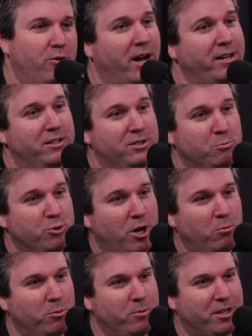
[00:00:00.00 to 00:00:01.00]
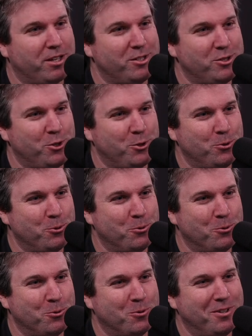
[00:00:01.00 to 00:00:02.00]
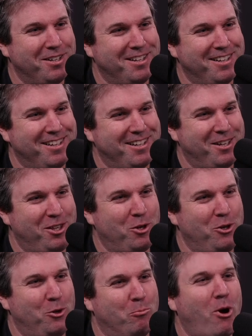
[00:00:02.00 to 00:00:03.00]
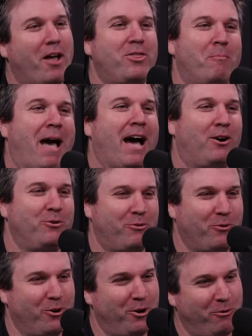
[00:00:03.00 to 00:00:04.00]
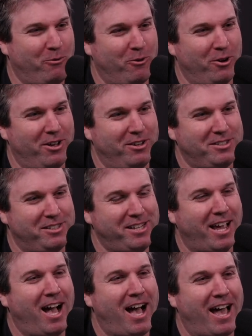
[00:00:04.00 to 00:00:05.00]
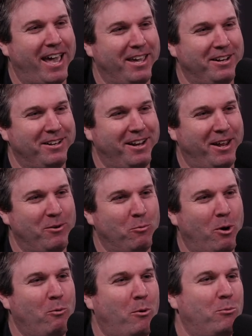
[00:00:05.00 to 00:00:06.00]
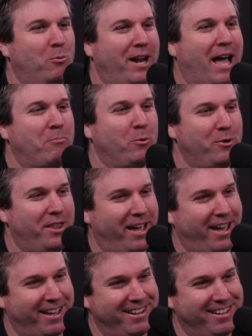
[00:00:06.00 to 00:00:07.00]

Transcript: got into some trouble because you brought them out for to say hi, and what happened with that?